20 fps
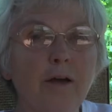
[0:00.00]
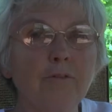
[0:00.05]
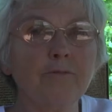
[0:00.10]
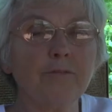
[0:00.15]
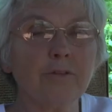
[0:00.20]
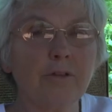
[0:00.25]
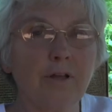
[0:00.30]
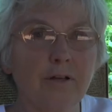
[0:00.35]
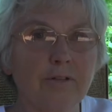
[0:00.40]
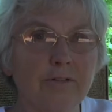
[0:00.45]

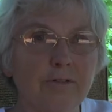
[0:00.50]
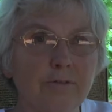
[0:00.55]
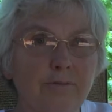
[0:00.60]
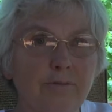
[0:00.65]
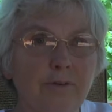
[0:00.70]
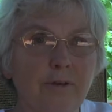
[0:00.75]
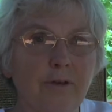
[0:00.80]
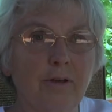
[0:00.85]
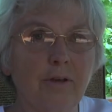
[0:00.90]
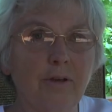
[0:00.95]

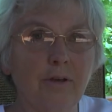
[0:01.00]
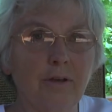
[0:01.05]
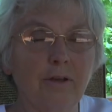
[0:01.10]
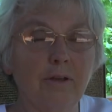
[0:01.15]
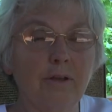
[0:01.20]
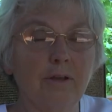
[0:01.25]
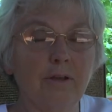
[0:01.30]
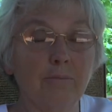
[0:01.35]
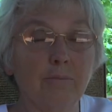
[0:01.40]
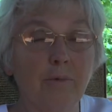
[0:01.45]
philosophy,
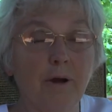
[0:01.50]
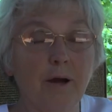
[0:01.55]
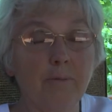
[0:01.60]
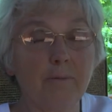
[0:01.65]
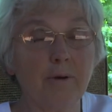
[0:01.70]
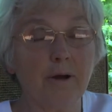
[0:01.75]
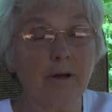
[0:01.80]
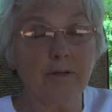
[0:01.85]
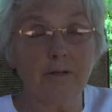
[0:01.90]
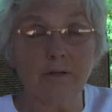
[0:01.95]
in my
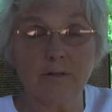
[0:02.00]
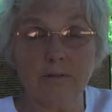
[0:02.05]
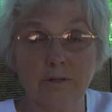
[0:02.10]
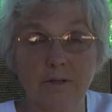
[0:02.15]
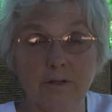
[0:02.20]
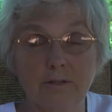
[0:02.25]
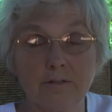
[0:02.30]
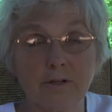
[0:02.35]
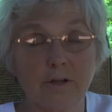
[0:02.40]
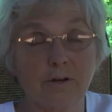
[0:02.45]
mind at
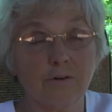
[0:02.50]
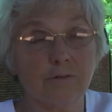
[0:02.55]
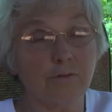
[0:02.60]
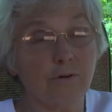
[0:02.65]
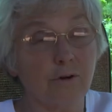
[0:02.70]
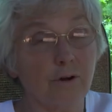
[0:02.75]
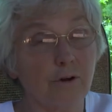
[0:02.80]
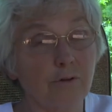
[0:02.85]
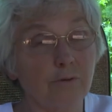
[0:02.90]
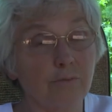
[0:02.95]
least, I don't
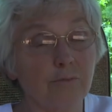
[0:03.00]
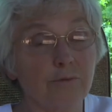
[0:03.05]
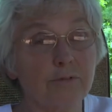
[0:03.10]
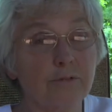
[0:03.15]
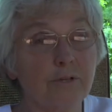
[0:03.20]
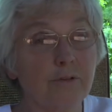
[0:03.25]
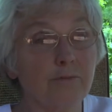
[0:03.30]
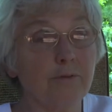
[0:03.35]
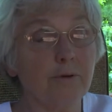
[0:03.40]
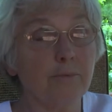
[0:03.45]
know how you
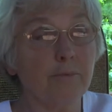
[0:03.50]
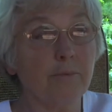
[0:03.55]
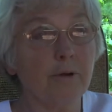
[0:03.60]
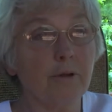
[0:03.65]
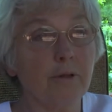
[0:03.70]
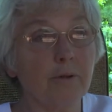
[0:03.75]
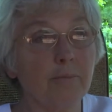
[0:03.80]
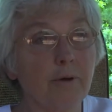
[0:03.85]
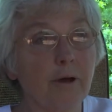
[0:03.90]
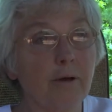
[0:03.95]
received it, but
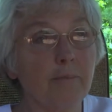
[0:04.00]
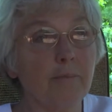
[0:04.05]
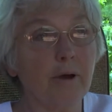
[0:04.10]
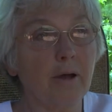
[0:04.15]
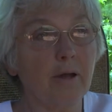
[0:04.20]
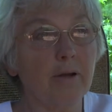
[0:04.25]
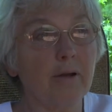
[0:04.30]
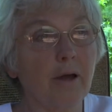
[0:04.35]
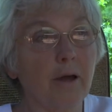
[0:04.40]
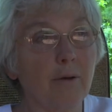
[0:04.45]
in my
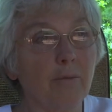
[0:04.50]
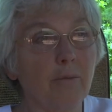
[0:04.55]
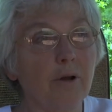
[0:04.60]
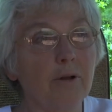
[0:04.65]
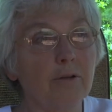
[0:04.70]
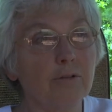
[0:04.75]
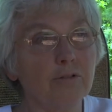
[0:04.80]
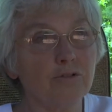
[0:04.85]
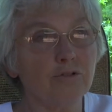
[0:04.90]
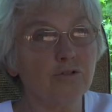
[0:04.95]
mind, I
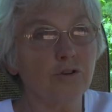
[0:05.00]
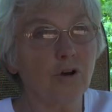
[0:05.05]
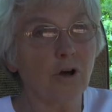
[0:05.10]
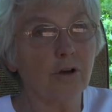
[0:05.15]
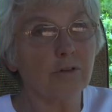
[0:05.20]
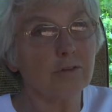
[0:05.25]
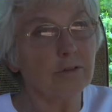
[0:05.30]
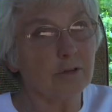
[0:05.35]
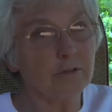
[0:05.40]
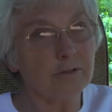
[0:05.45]
wanted to
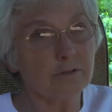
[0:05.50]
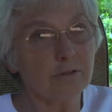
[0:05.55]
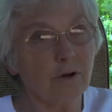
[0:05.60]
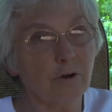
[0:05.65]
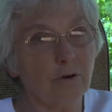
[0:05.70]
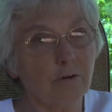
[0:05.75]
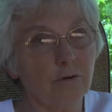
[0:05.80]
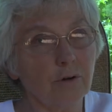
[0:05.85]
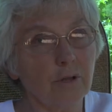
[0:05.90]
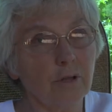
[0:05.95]
talk things
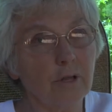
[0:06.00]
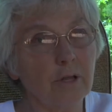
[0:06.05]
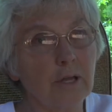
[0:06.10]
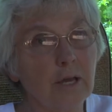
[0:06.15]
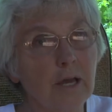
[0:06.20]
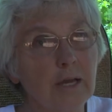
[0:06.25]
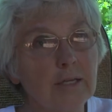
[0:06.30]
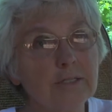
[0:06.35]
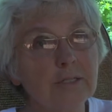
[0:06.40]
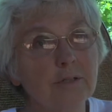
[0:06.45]
out.
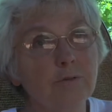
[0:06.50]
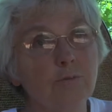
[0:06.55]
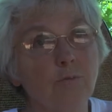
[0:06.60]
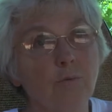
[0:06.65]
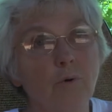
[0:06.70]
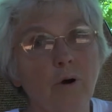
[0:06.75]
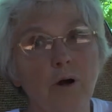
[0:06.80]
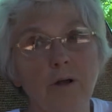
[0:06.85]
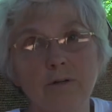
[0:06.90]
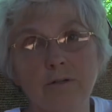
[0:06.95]
I didn't
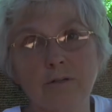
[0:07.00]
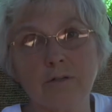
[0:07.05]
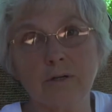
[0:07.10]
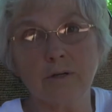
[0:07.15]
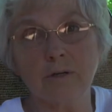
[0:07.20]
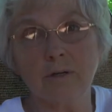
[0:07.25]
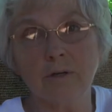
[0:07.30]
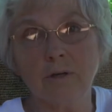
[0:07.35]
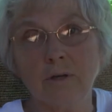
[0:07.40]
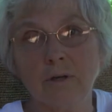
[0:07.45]
want
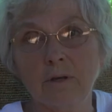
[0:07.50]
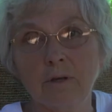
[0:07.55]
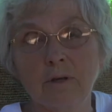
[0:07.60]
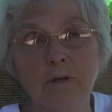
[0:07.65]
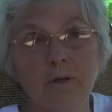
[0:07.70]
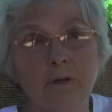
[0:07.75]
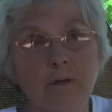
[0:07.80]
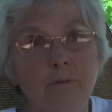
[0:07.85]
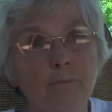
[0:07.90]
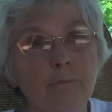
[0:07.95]
to
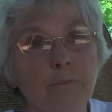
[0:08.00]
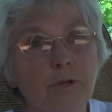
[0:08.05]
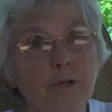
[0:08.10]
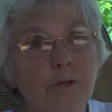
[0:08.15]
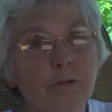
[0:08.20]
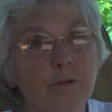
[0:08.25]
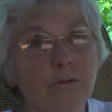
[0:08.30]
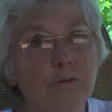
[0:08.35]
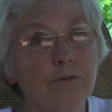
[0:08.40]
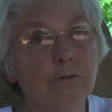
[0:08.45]

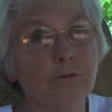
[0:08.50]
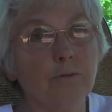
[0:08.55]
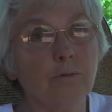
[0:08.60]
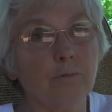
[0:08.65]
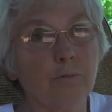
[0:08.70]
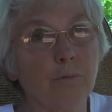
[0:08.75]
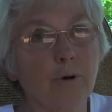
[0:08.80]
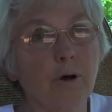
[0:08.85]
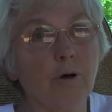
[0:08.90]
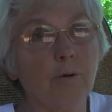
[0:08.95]
beat you to a
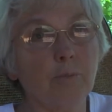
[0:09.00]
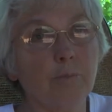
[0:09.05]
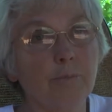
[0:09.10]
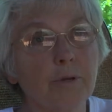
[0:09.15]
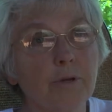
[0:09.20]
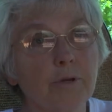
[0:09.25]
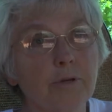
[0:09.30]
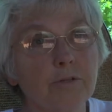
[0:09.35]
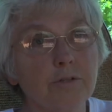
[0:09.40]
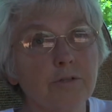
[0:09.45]
pulp
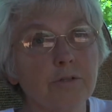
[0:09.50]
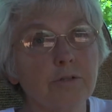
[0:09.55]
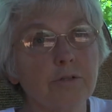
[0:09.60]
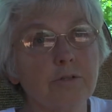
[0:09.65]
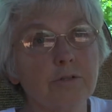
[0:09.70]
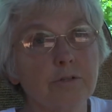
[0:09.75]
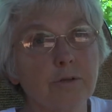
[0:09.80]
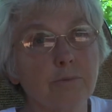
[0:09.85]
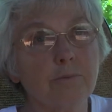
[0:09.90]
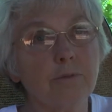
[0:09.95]
because you did
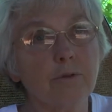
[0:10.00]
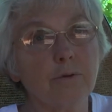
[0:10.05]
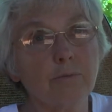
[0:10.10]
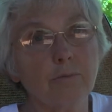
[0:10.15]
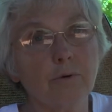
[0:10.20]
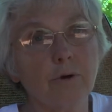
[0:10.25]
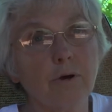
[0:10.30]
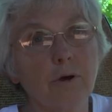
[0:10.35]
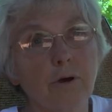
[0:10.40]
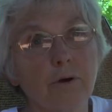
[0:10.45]
something
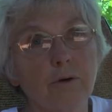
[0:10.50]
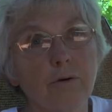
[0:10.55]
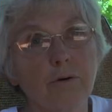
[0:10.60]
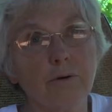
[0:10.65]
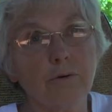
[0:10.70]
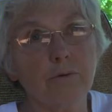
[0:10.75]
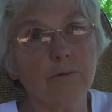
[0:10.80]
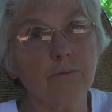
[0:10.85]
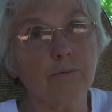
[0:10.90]
wrong, or